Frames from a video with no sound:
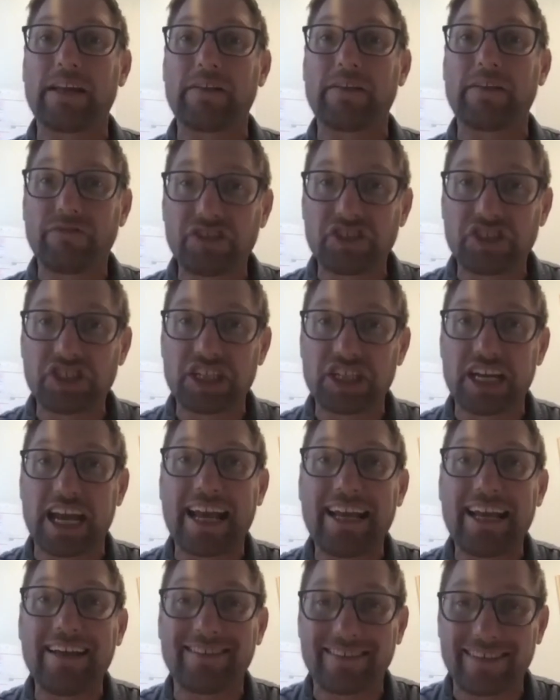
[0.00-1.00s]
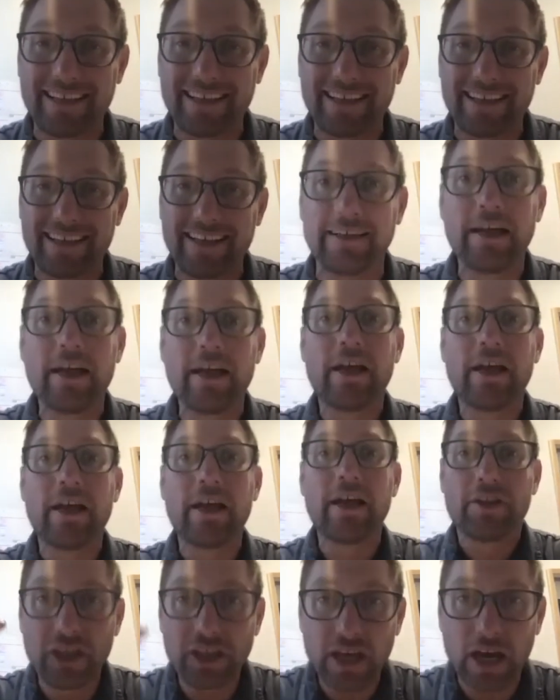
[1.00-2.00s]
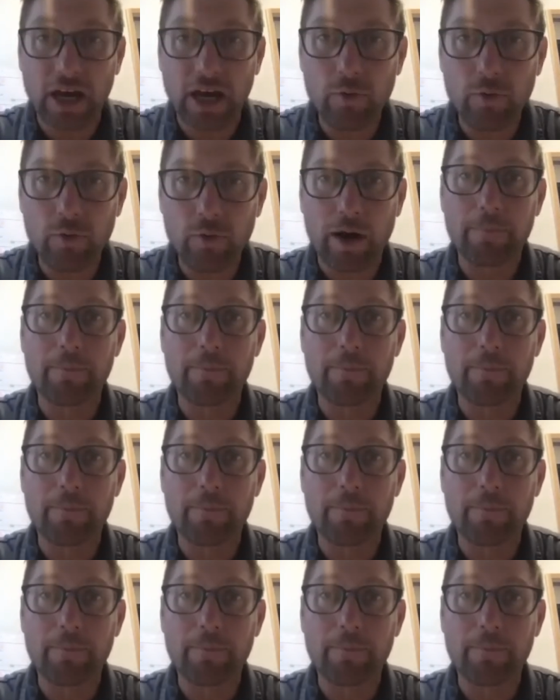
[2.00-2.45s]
of chasing the young one.